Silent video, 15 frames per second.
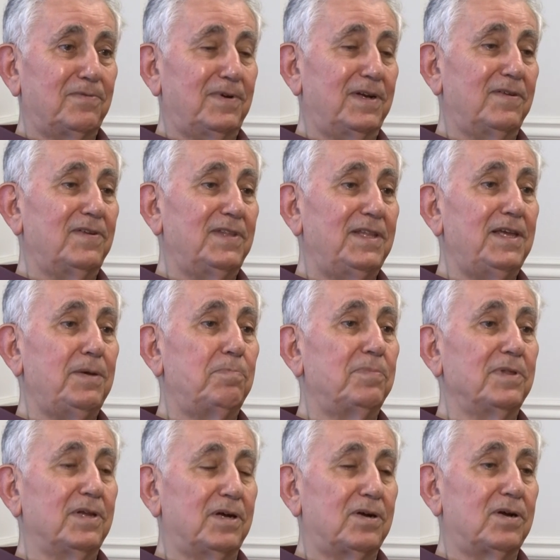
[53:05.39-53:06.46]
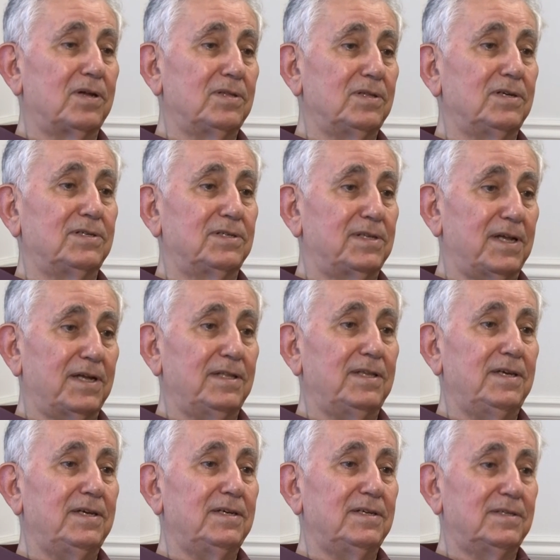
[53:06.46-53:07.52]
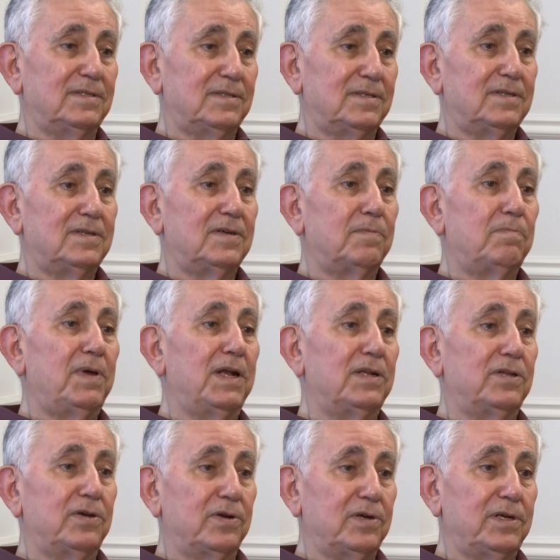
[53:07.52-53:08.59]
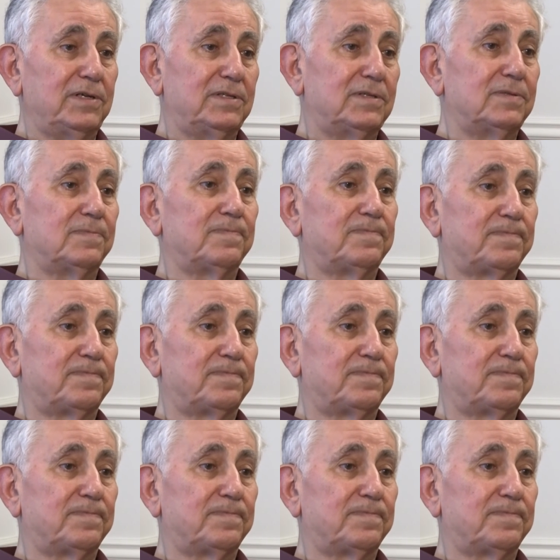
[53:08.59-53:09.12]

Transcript: Where we deepen our understanding, build on it.